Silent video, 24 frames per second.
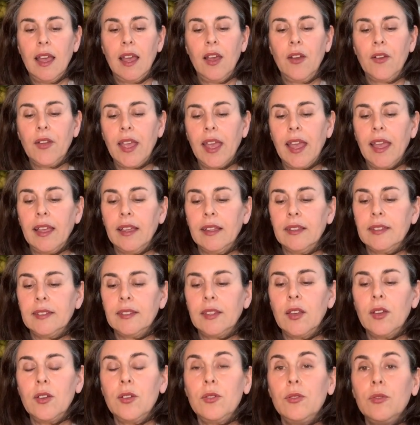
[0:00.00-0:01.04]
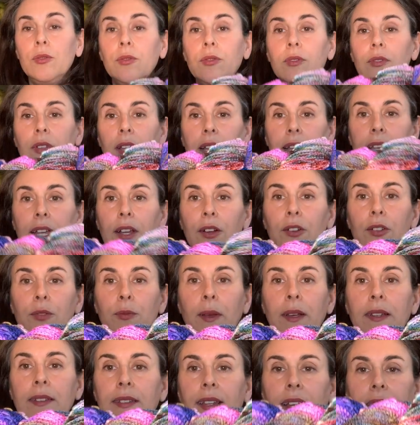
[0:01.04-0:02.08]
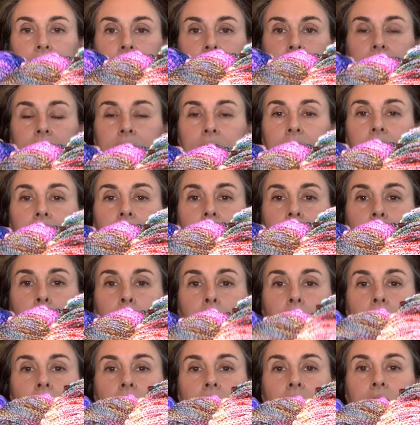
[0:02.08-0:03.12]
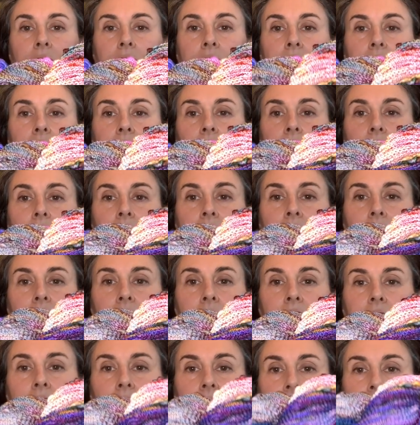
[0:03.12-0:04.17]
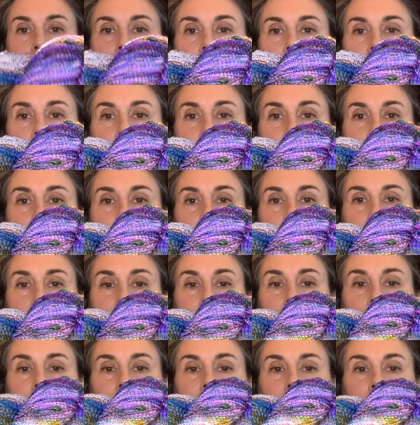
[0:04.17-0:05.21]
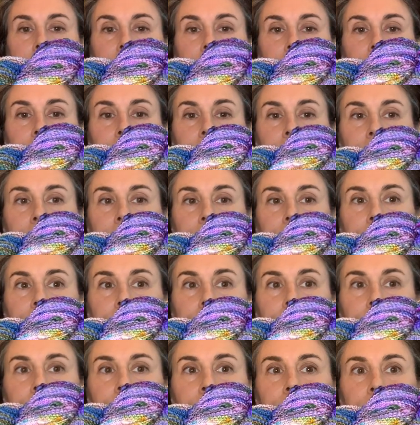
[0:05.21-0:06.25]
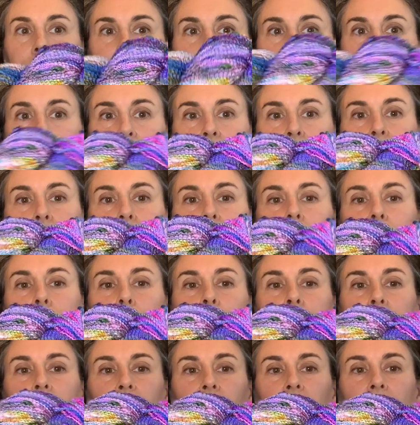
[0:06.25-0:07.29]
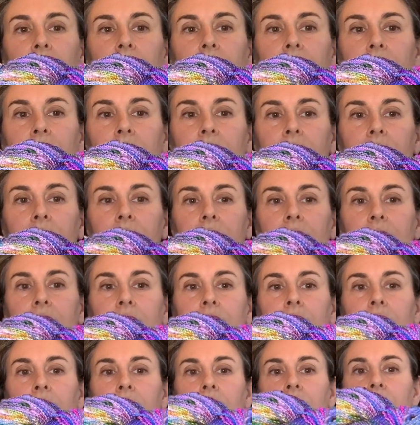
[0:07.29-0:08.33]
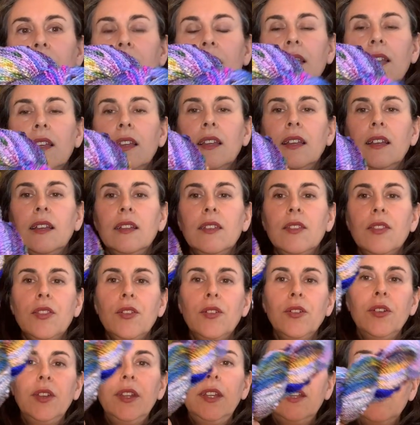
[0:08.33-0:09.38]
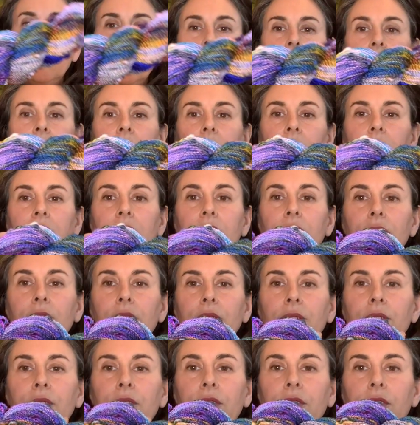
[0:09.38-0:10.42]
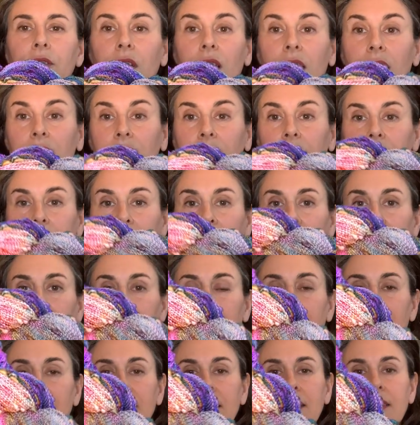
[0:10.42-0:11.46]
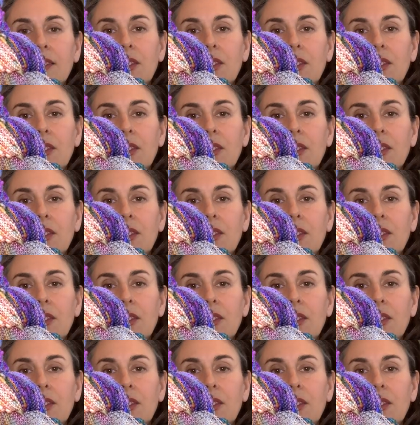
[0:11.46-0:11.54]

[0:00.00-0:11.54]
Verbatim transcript: Okay, so like here's my sexy slub on the uh, special, which is 30 different colors on a skein.